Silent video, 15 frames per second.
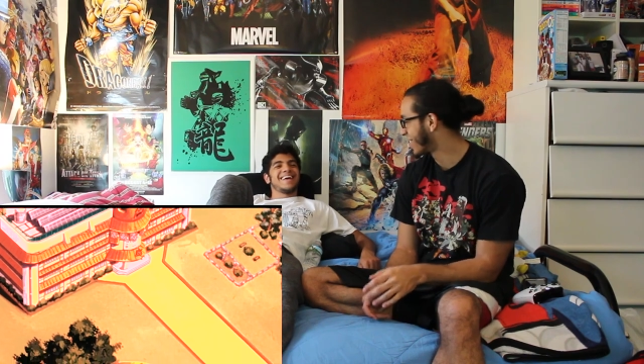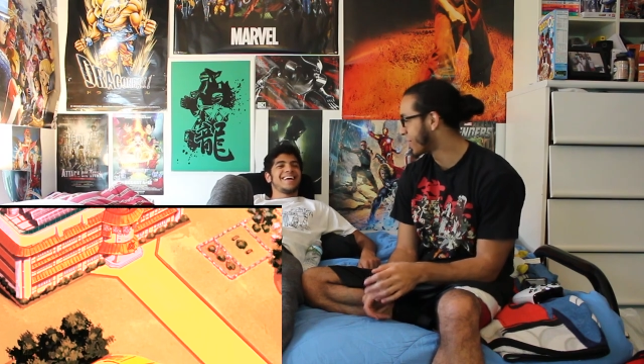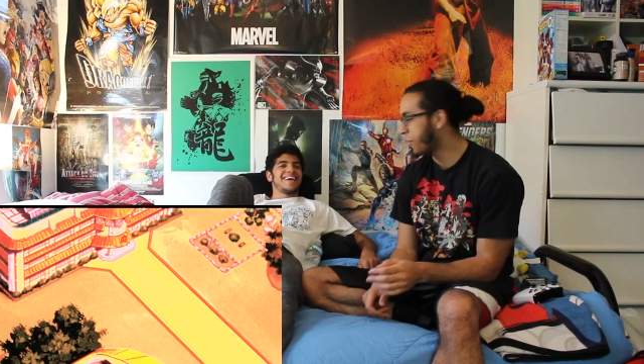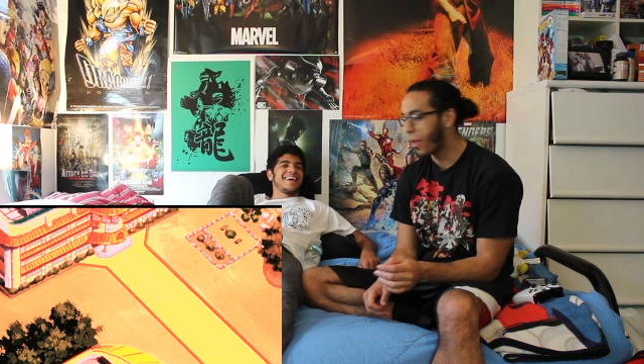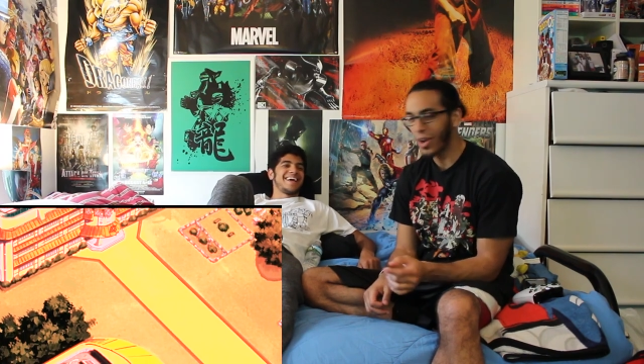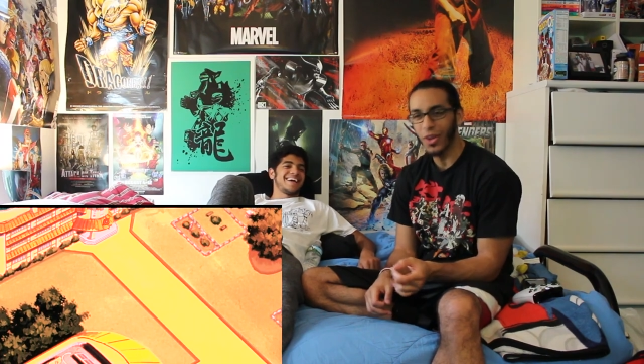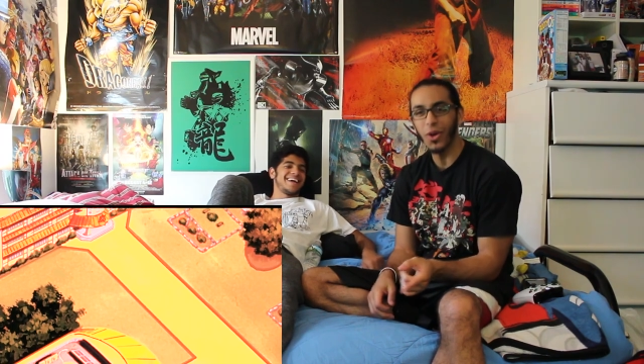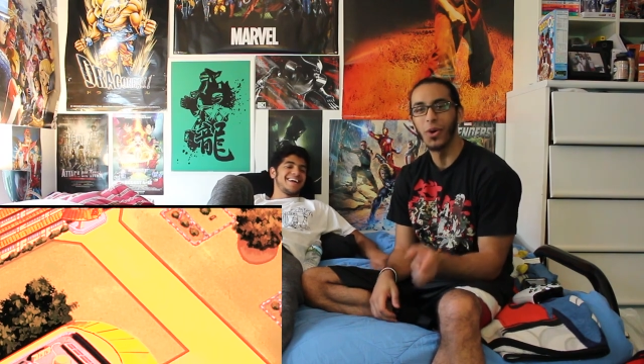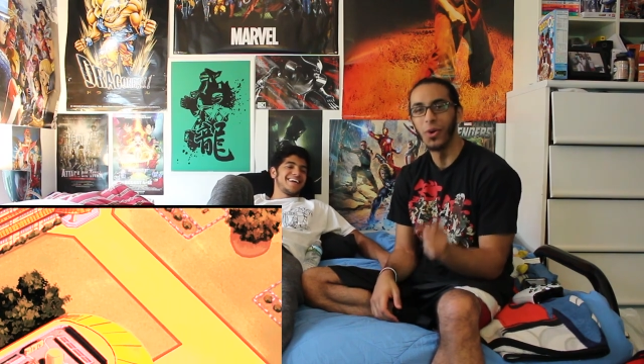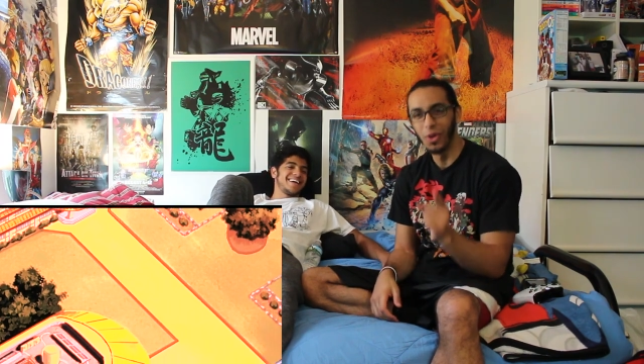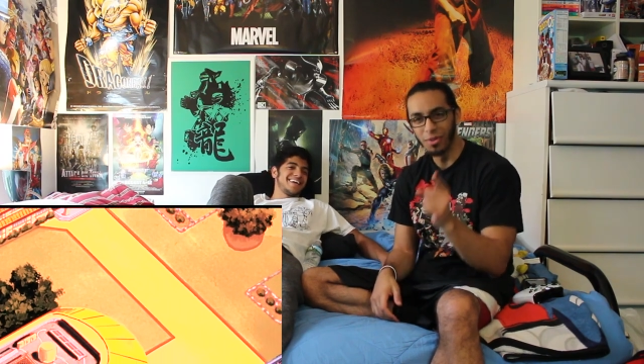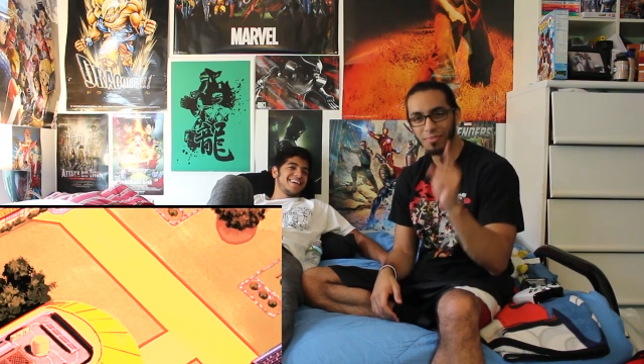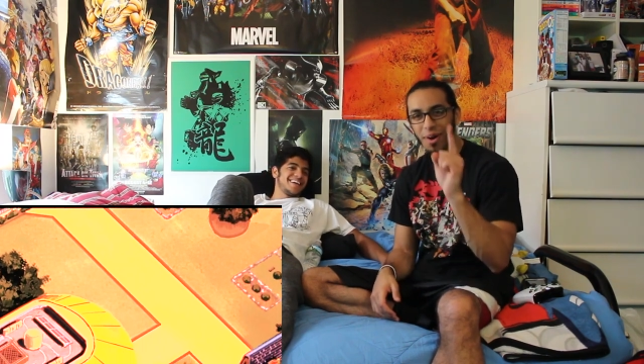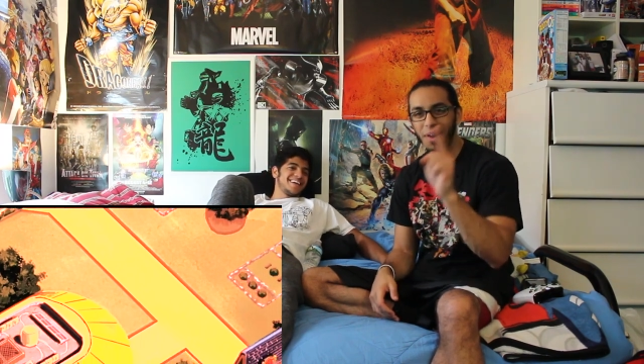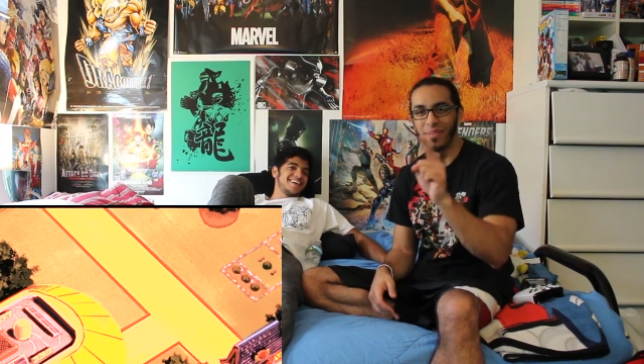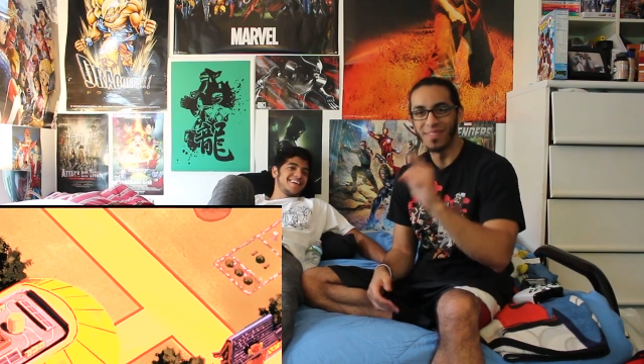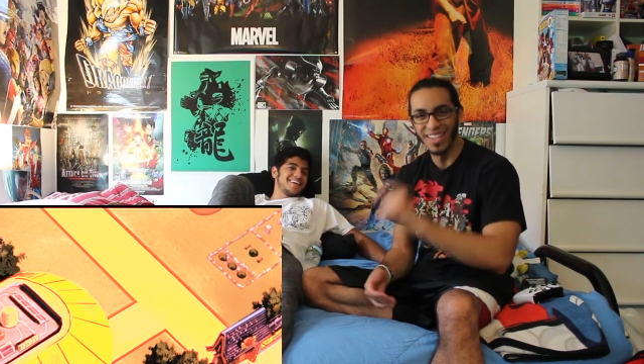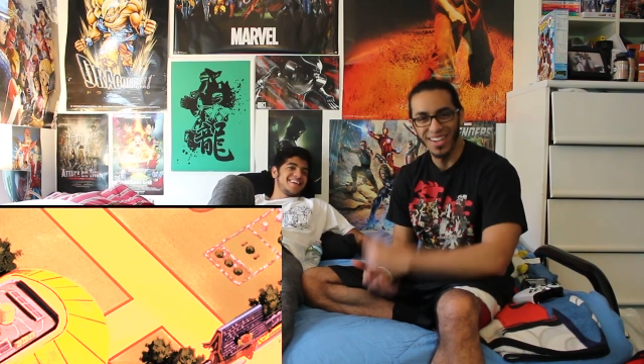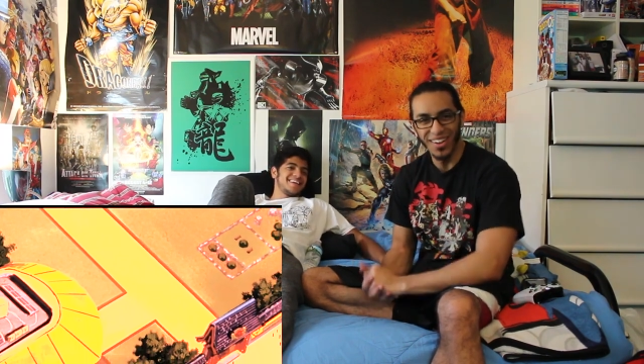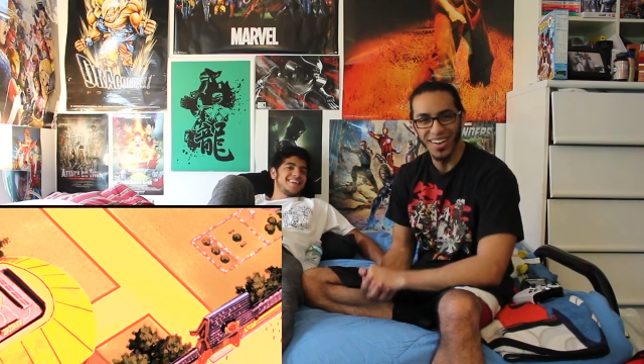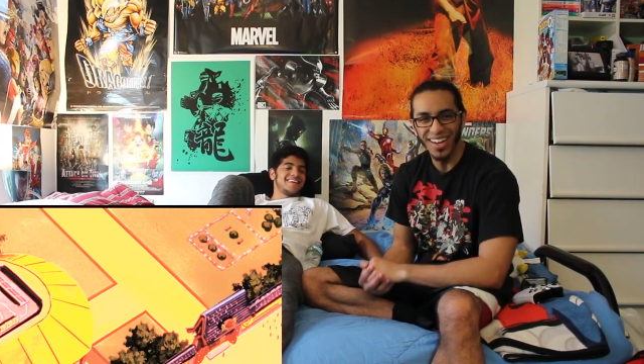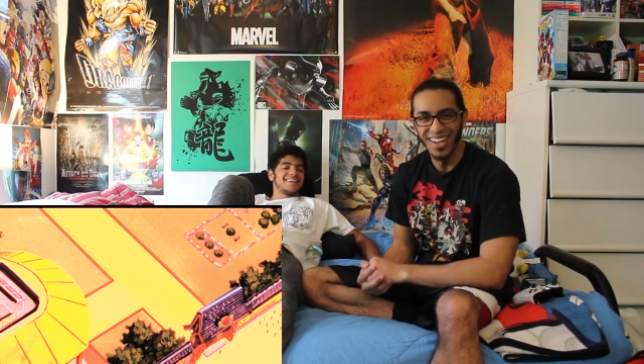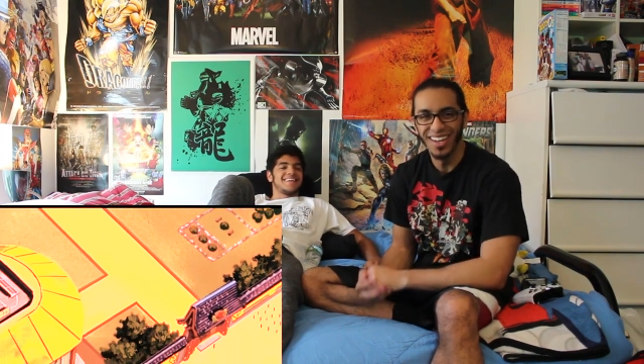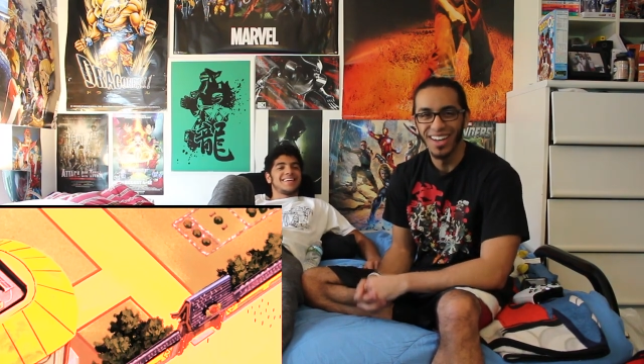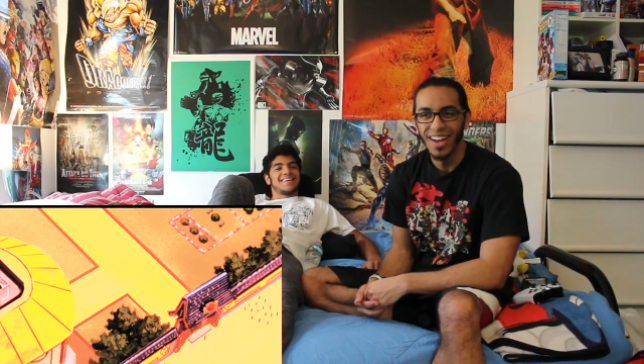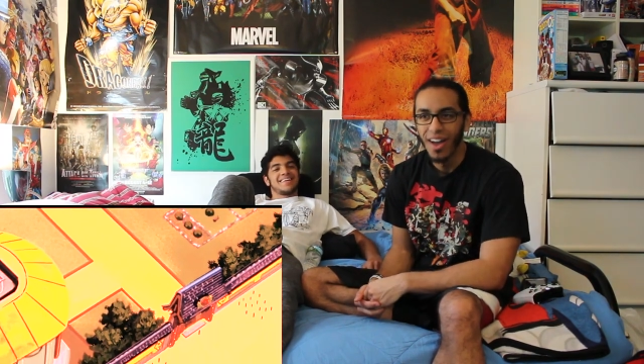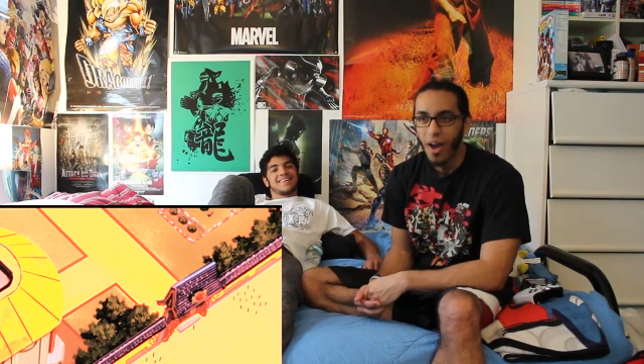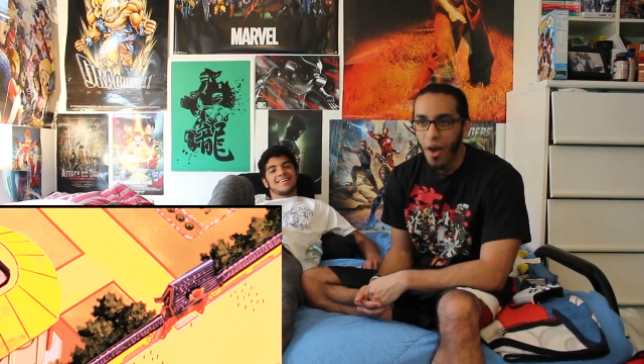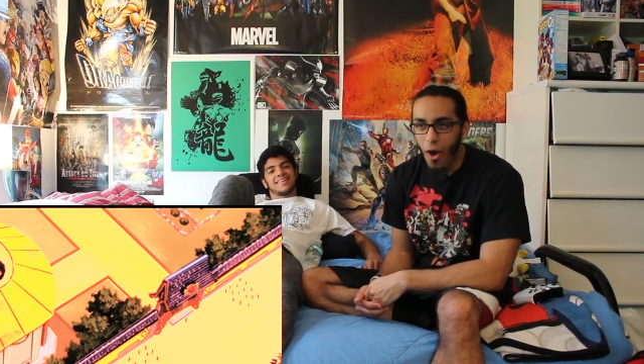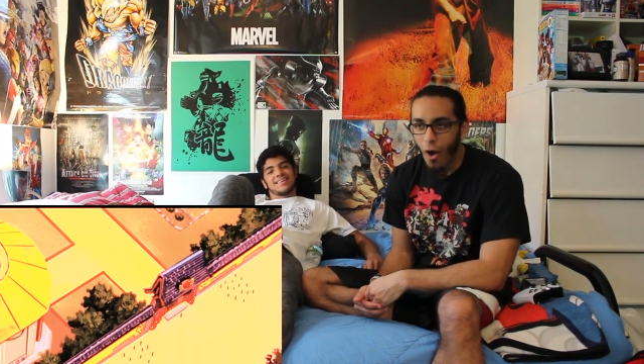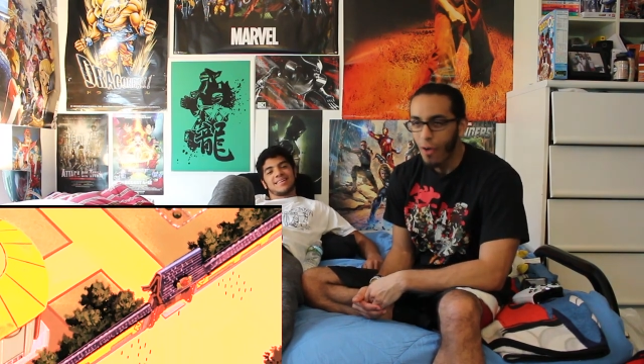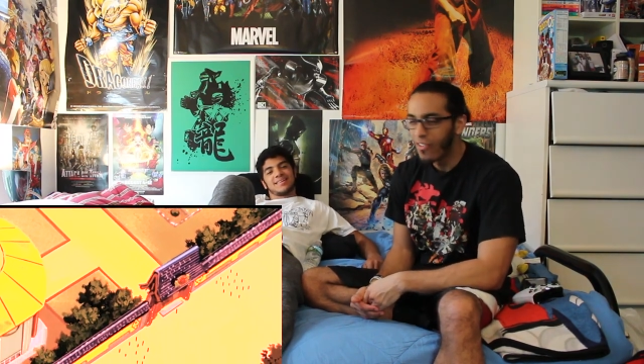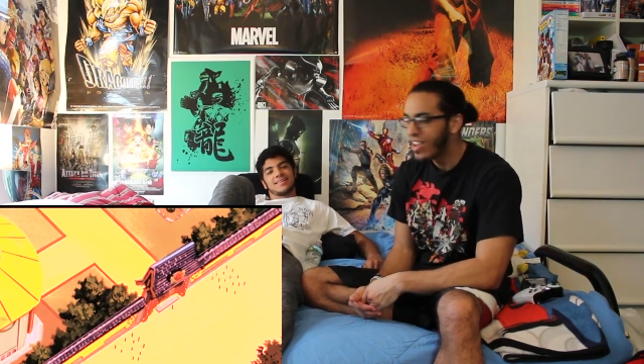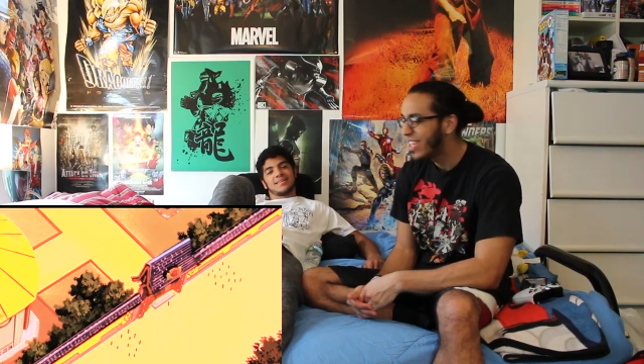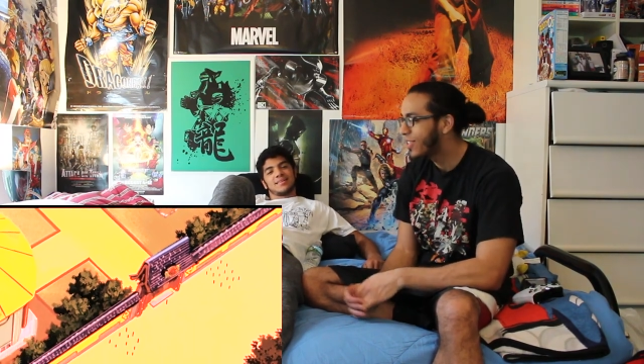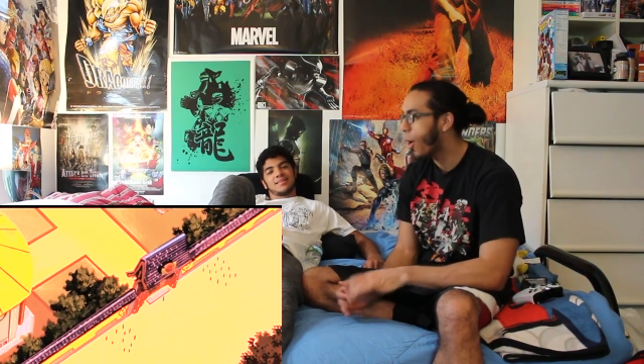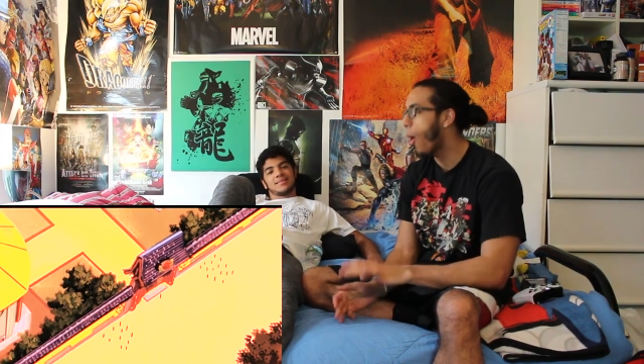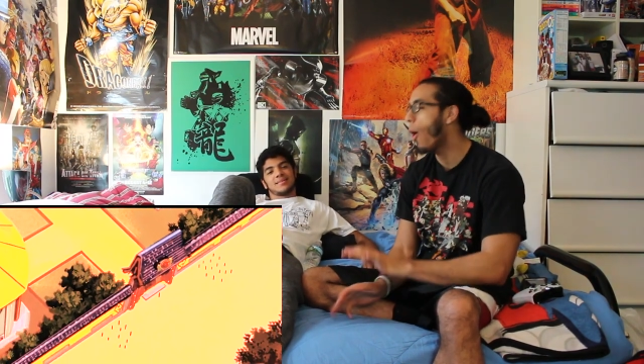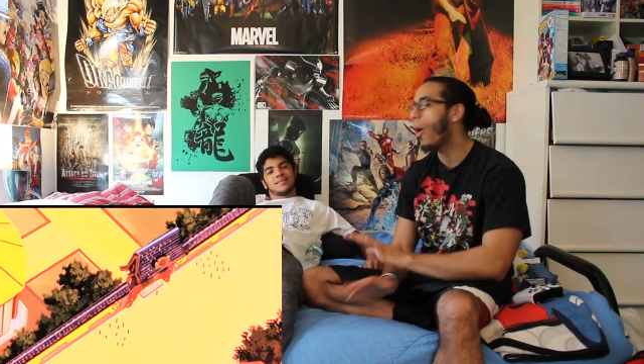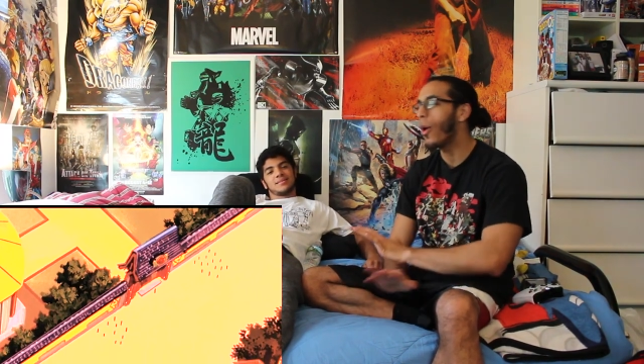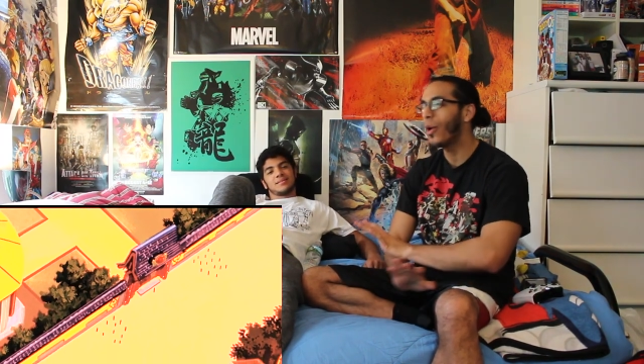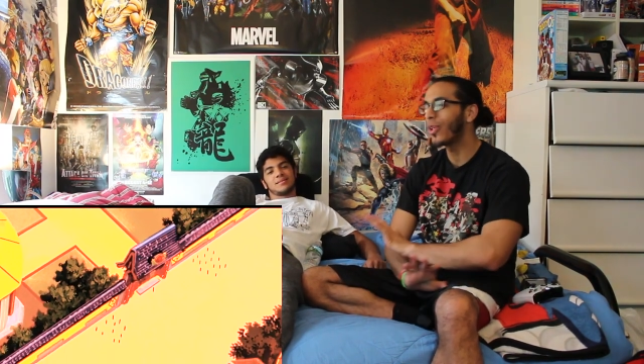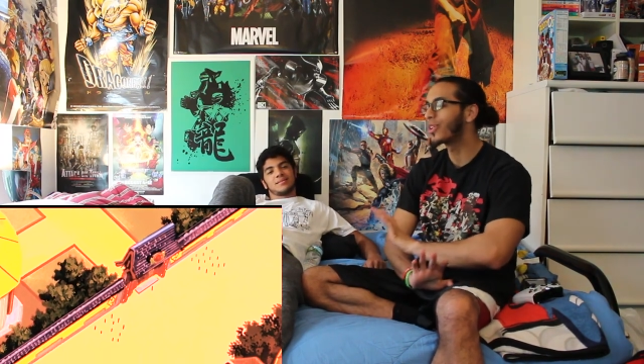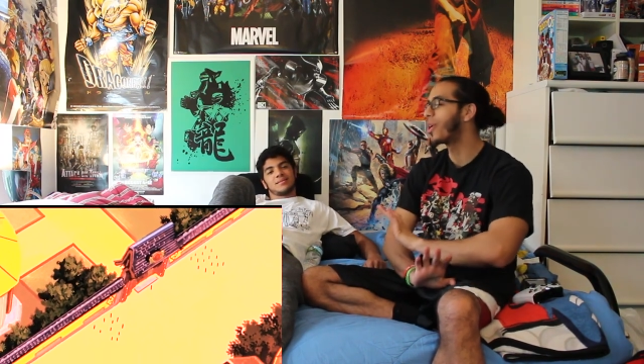his one cool moment of his whole